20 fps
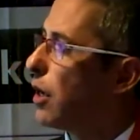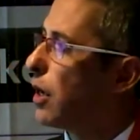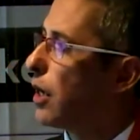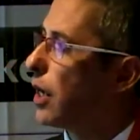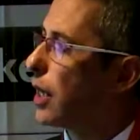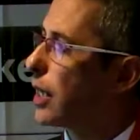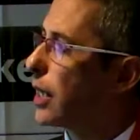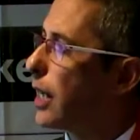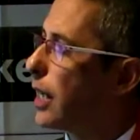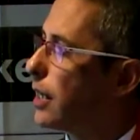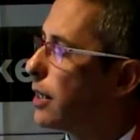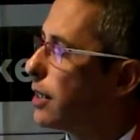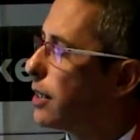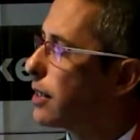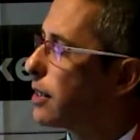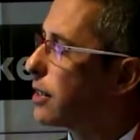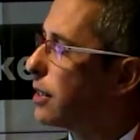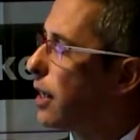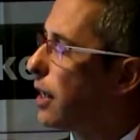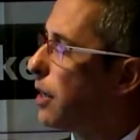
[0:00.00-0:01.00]
Again, the
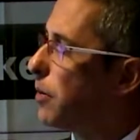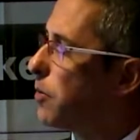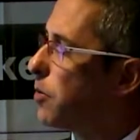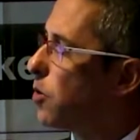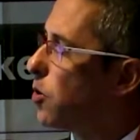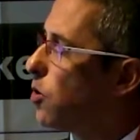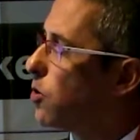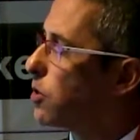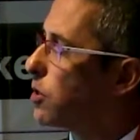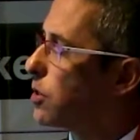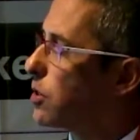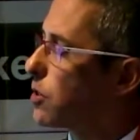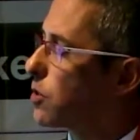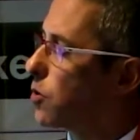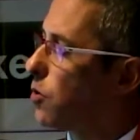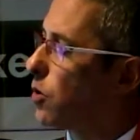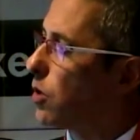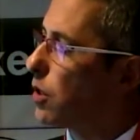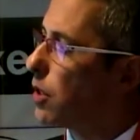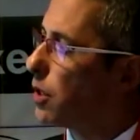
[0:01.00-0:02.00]
same constant
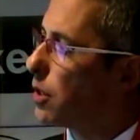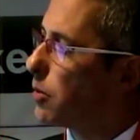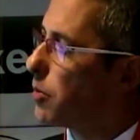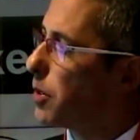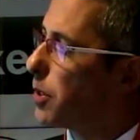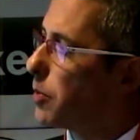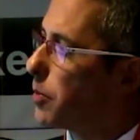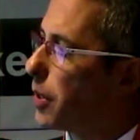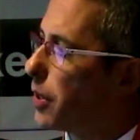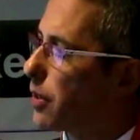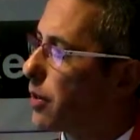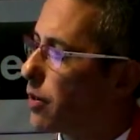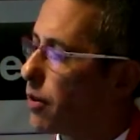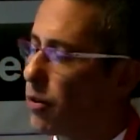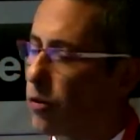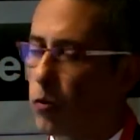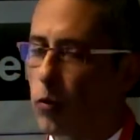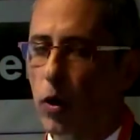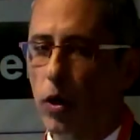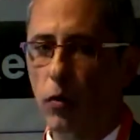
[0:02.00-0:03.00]
score, a little bit better than
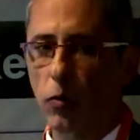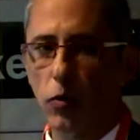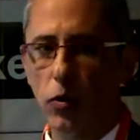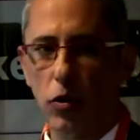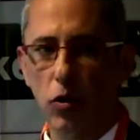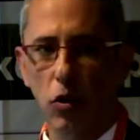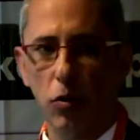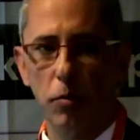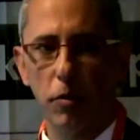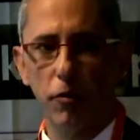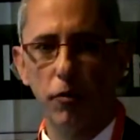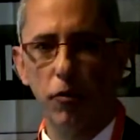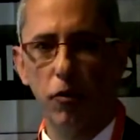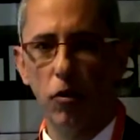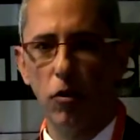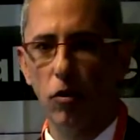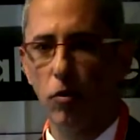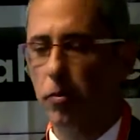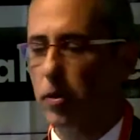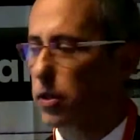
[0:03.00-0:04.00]
the one we saw
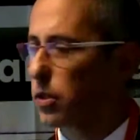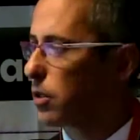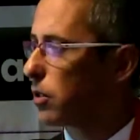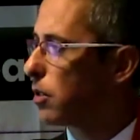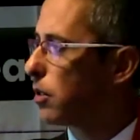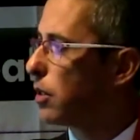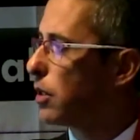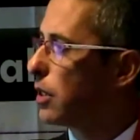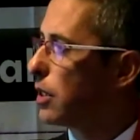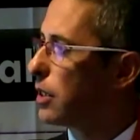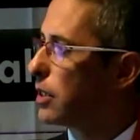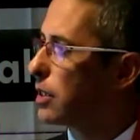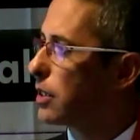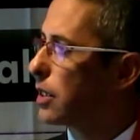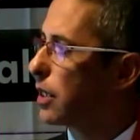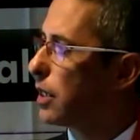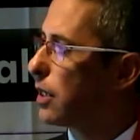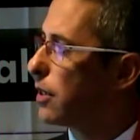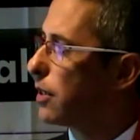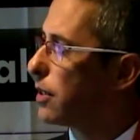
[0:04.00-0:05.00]
before, but
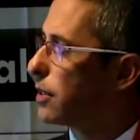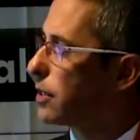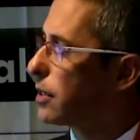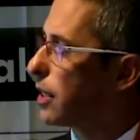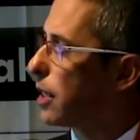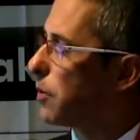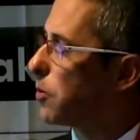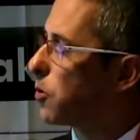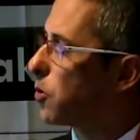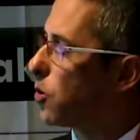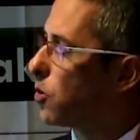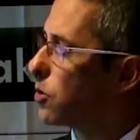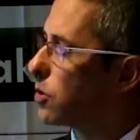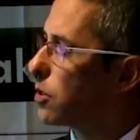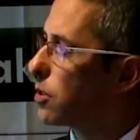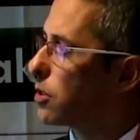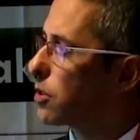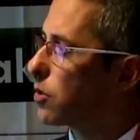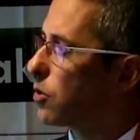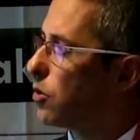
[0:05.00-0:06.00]
still the same
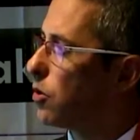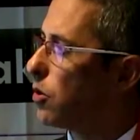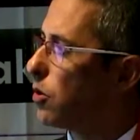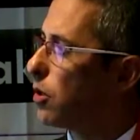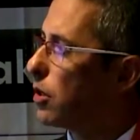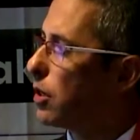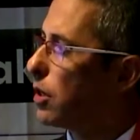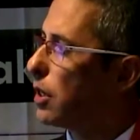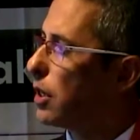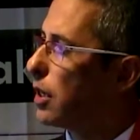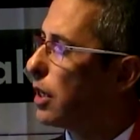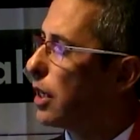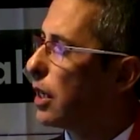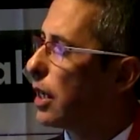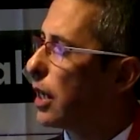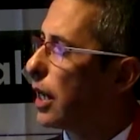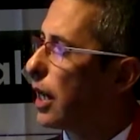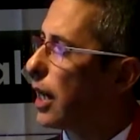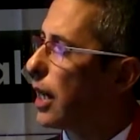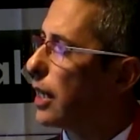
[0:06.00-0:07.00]
constant score
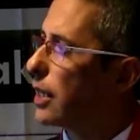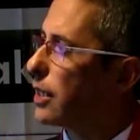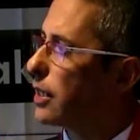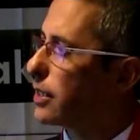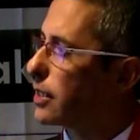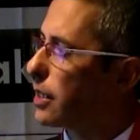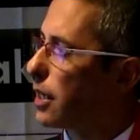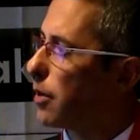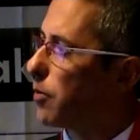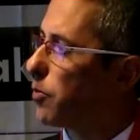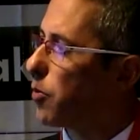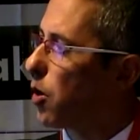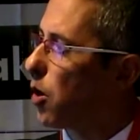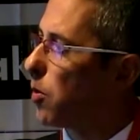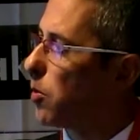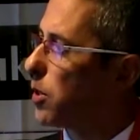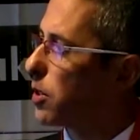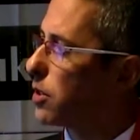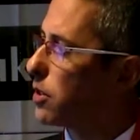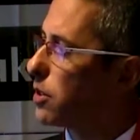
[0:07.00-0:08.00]
and the same
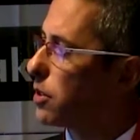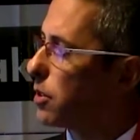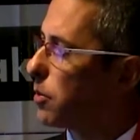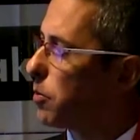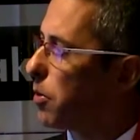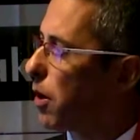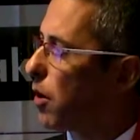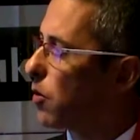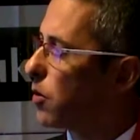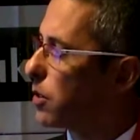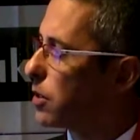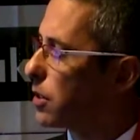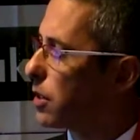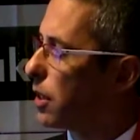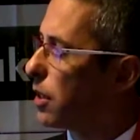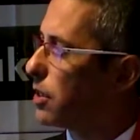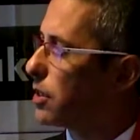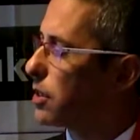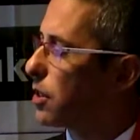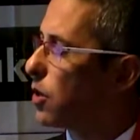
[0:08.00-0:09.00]
parameters. The power
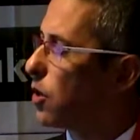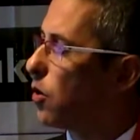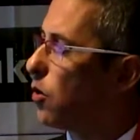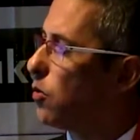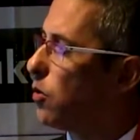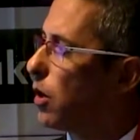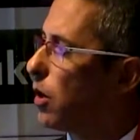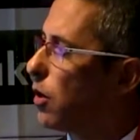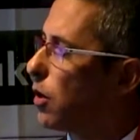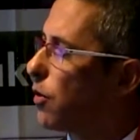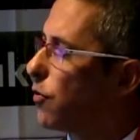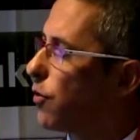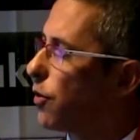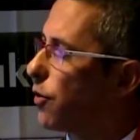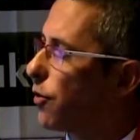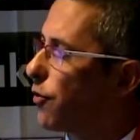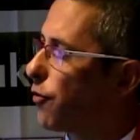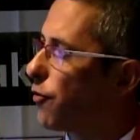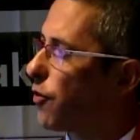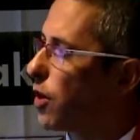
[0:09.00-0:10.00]
stays low, however
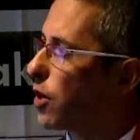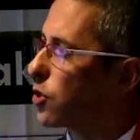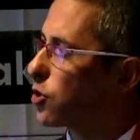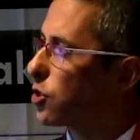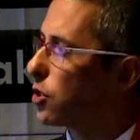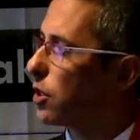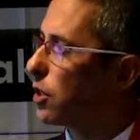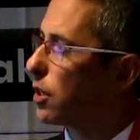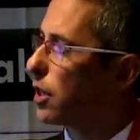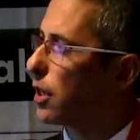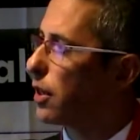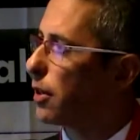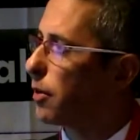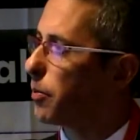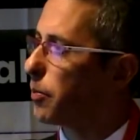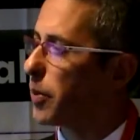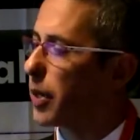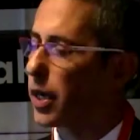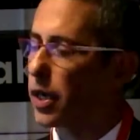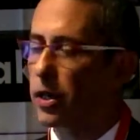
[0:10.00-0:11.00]
the function and the
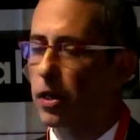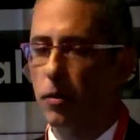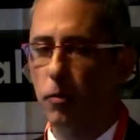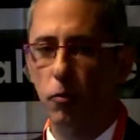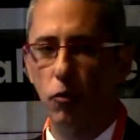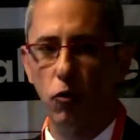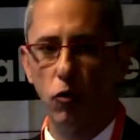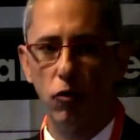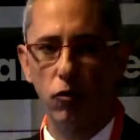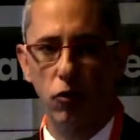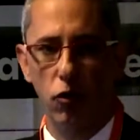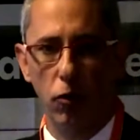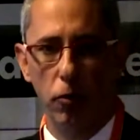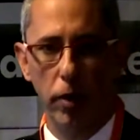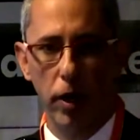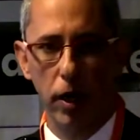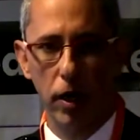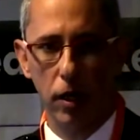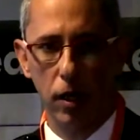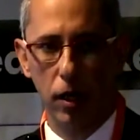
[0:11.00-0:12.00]
pain improve
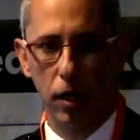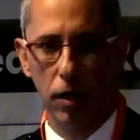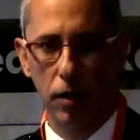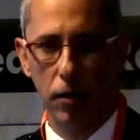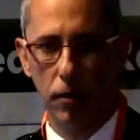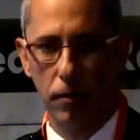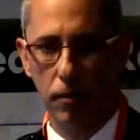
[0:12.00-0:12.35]
dramatically.